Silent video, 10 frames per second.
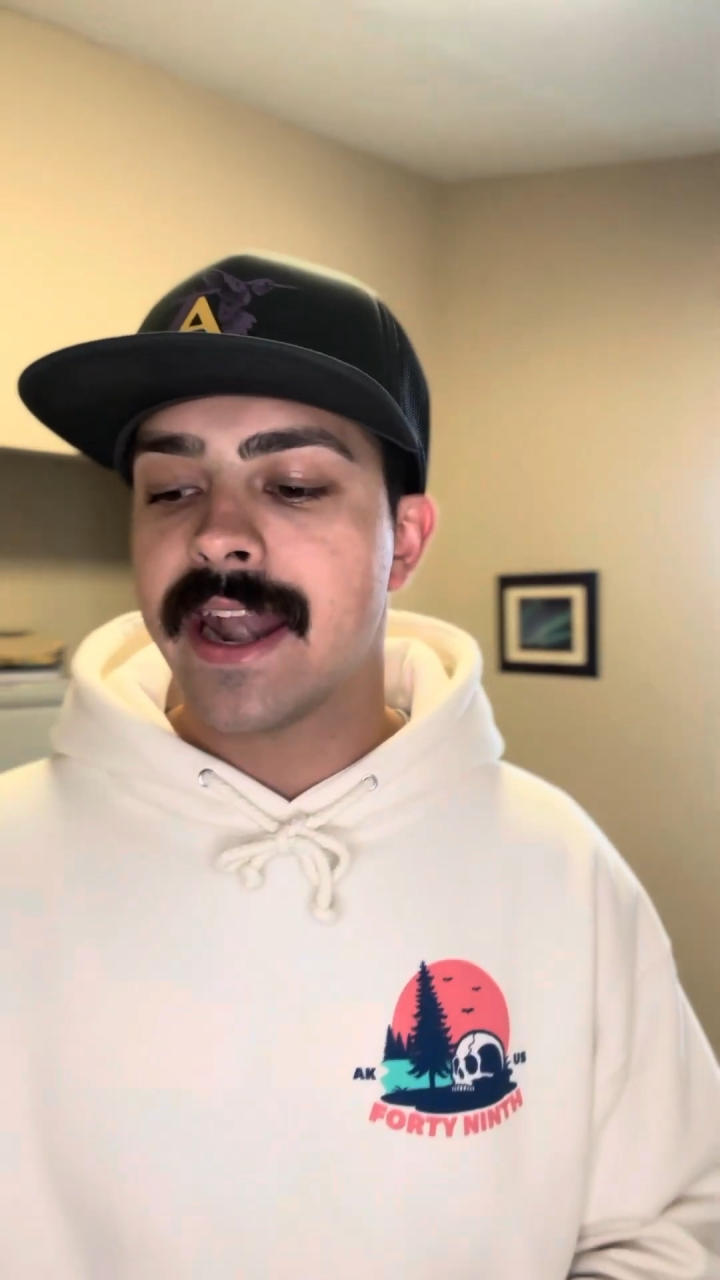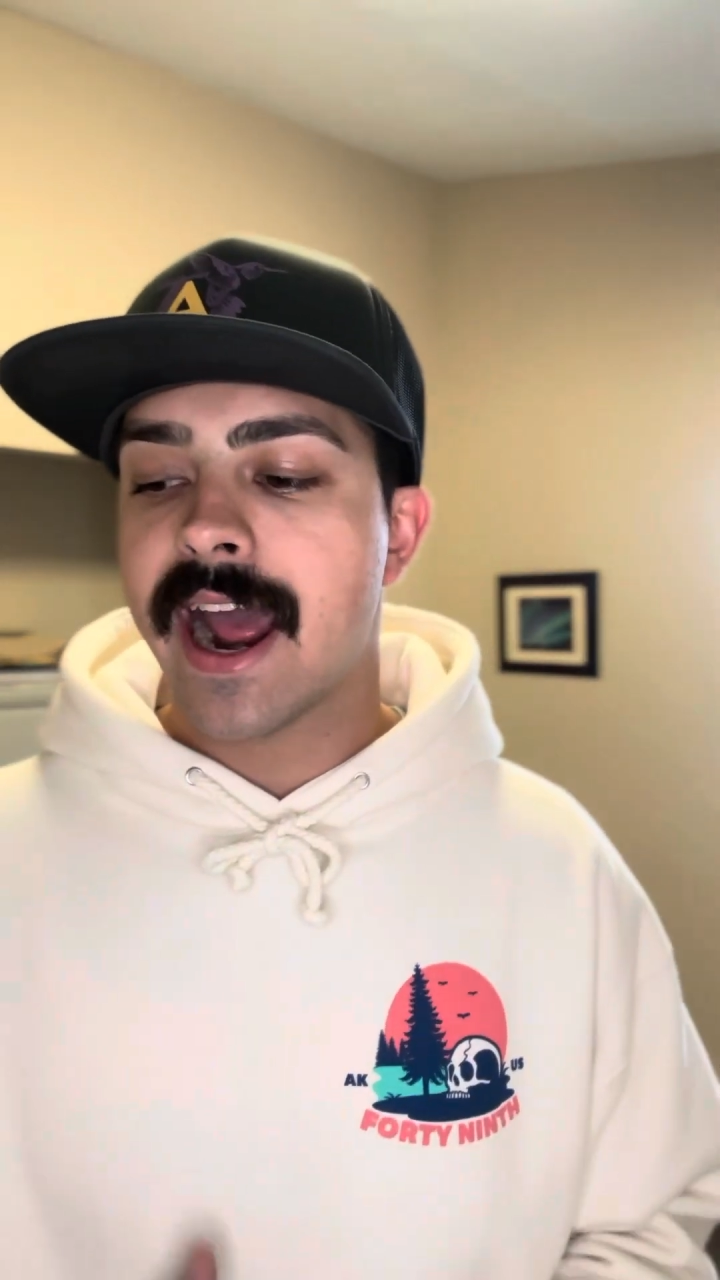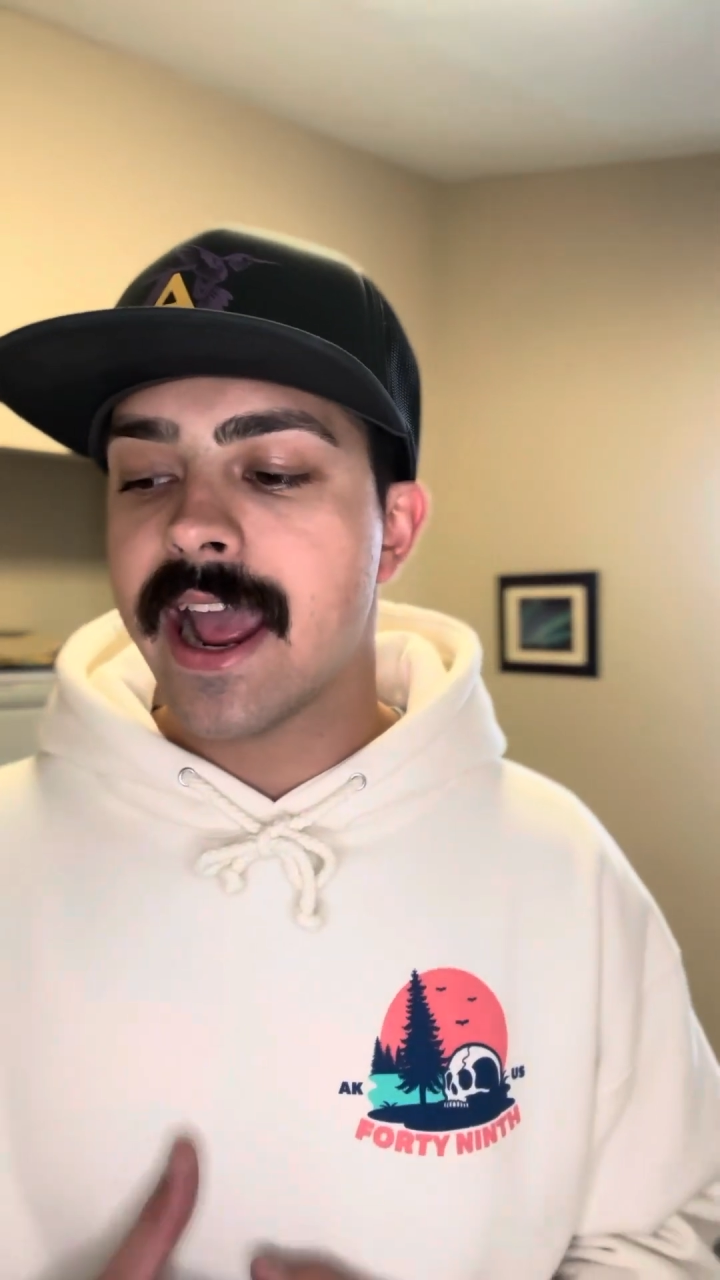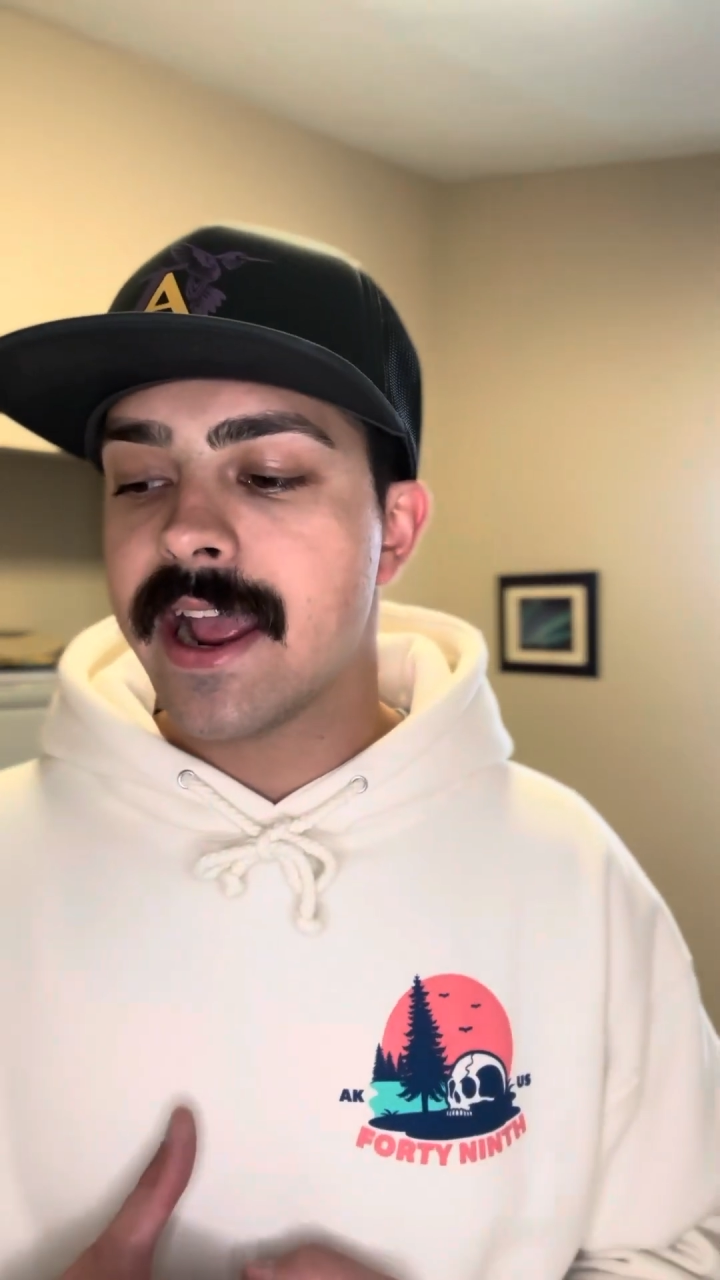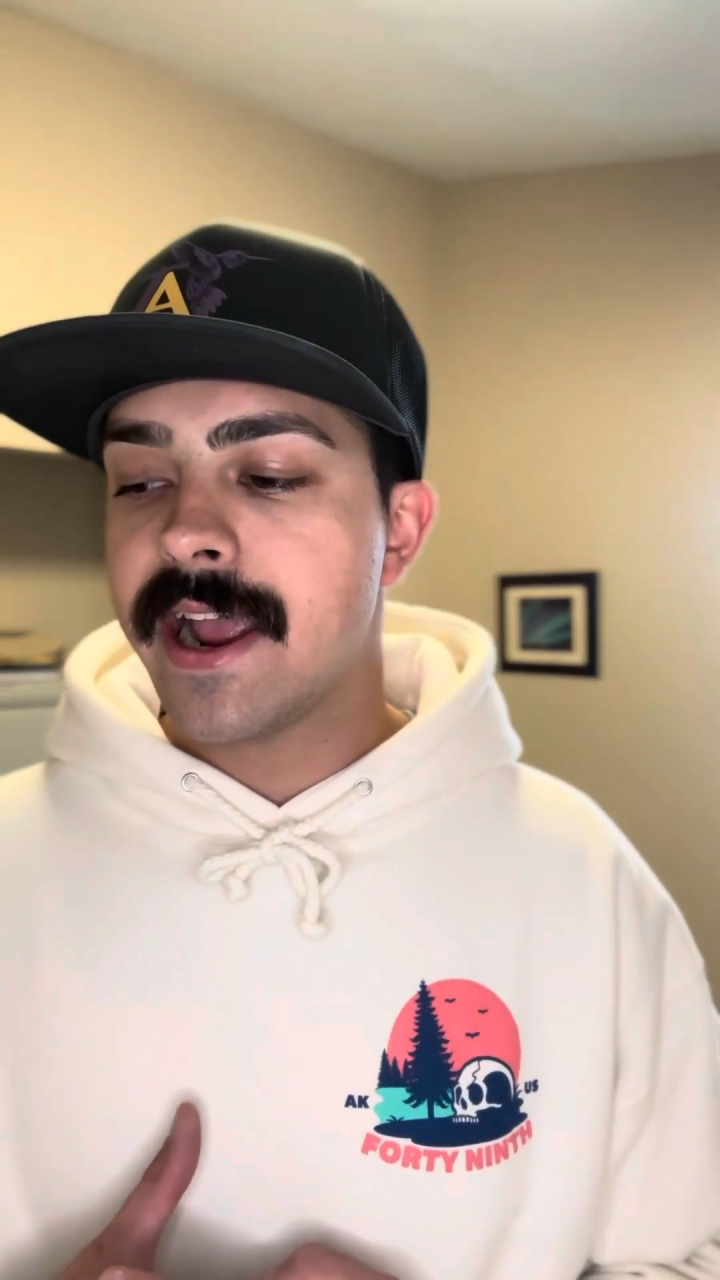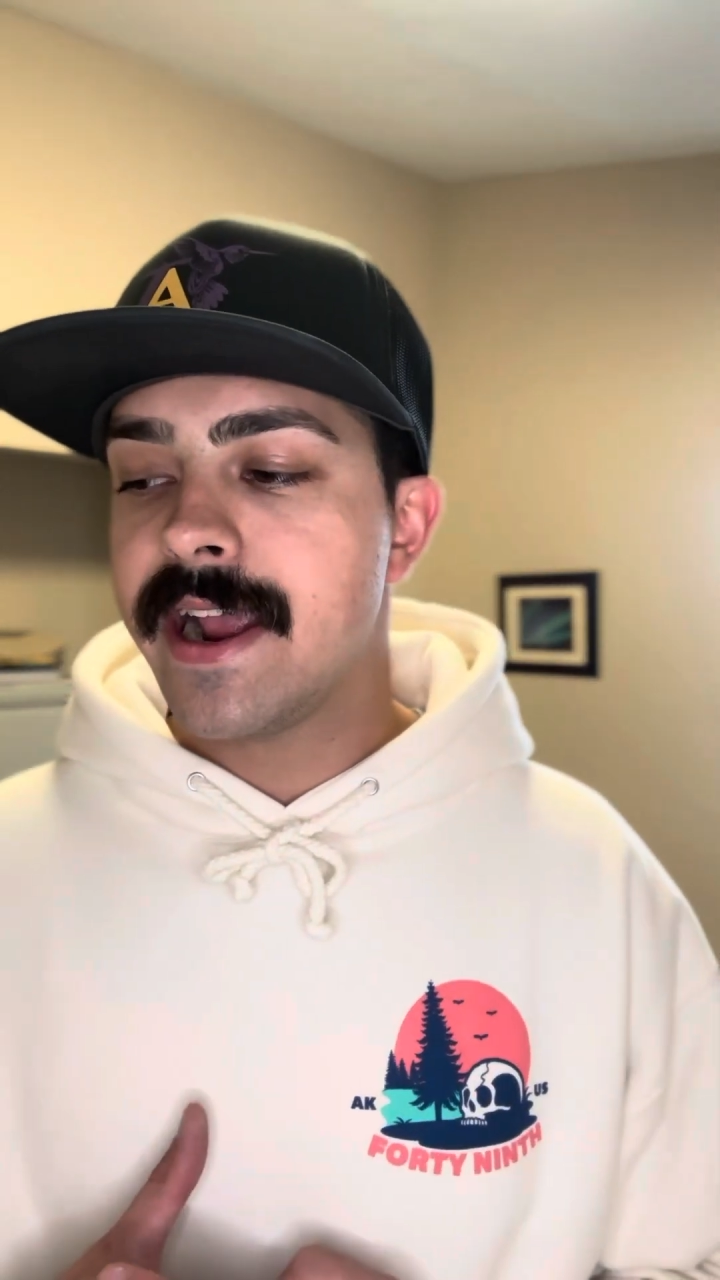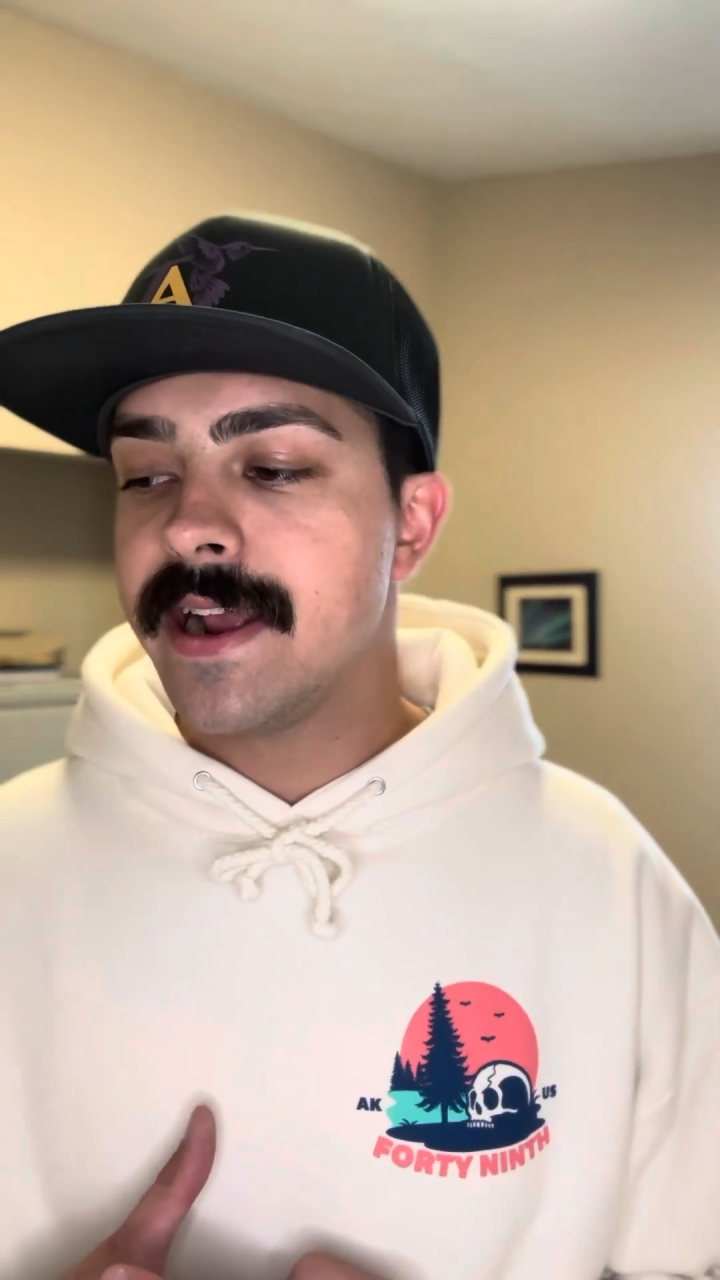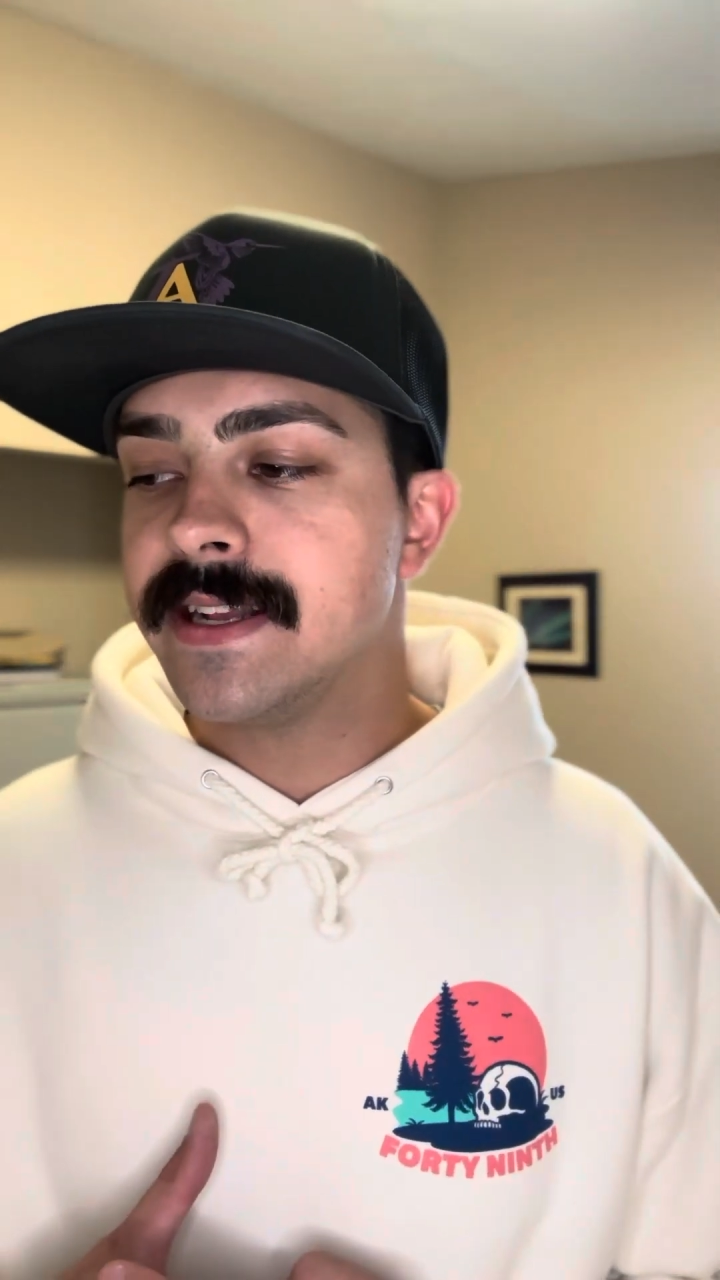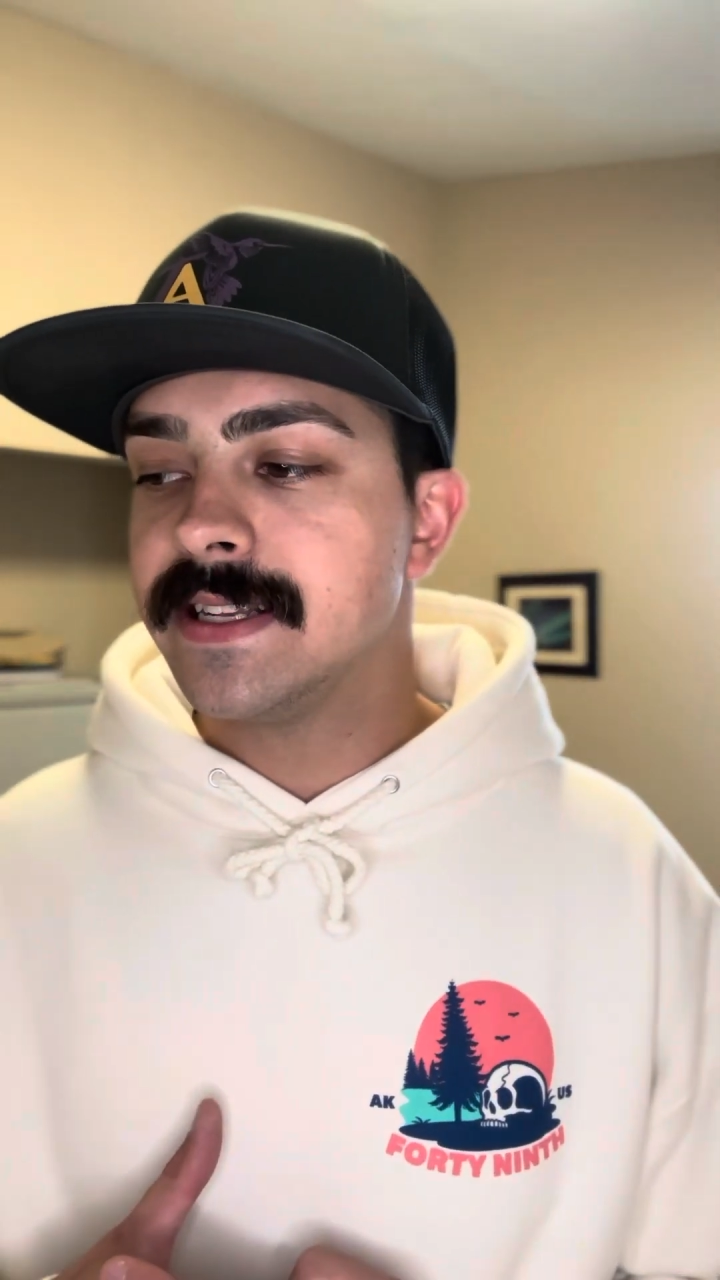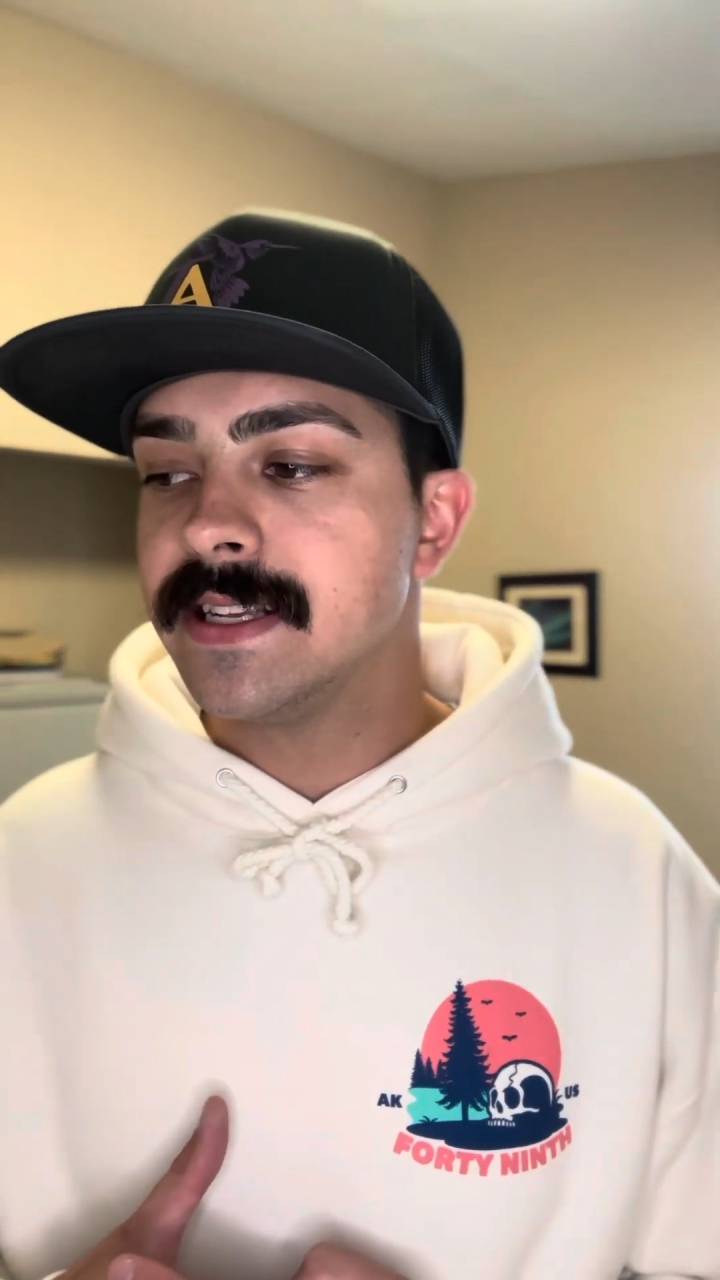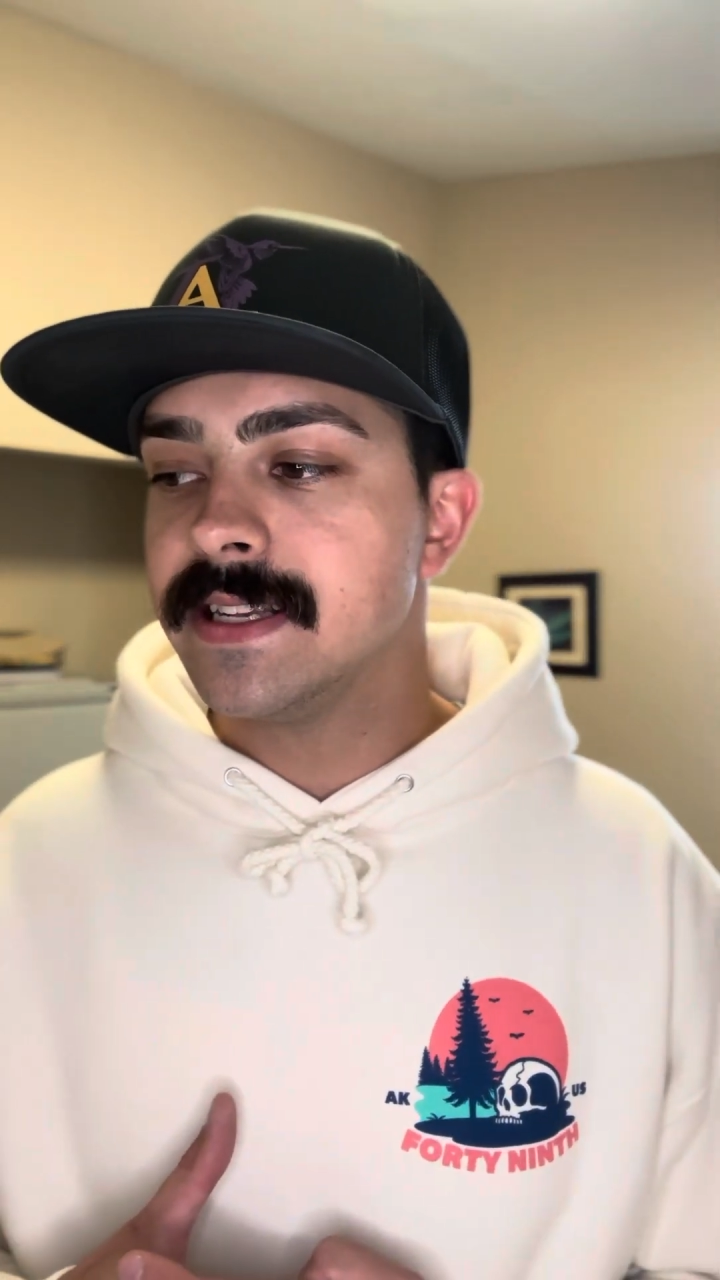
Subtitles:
I